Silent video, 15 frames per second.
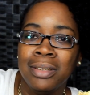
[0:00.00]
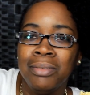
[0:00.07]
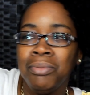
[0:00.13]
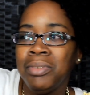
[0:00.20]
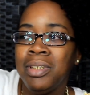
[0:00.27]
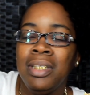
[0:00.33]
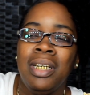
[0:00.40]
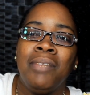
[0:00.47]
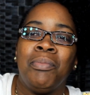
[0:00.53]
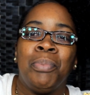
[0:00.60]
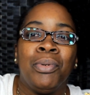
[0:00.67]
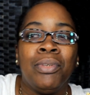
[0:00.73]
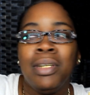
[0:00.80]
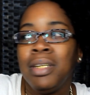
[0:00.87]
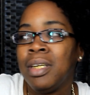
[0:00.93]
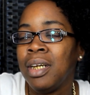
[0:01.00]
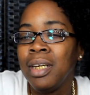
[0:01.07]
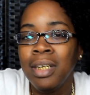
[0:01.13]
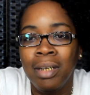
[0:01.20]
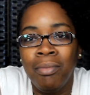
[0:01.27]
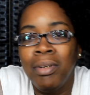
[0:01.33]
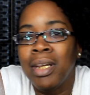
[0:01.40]
If we had birthday
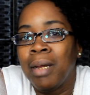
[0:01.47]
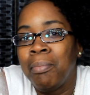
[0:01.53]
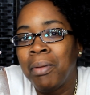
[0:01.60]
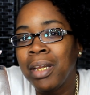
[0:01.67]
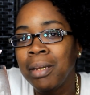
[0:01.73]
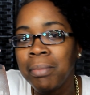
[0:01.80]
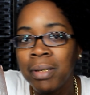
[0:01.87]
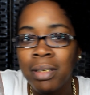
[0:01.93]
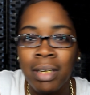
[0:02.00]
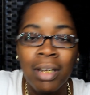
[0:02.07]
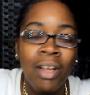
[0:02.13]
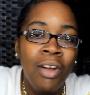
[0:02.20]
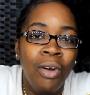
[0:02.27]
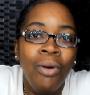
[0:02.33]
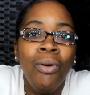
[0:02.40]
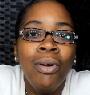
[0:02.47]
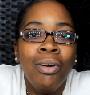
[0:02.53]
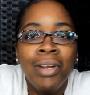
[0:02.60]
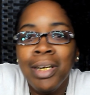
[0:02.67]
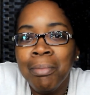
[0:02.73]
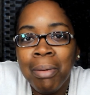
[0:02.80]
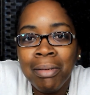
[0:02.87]
cake, then we got baby, then who
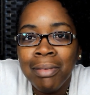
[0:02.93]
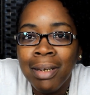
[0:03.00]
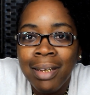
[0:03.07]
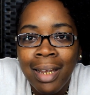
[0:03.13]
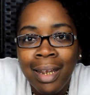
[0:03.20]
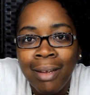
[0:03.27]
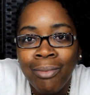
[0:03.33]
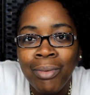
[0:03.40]
gonna eat the birthday cake?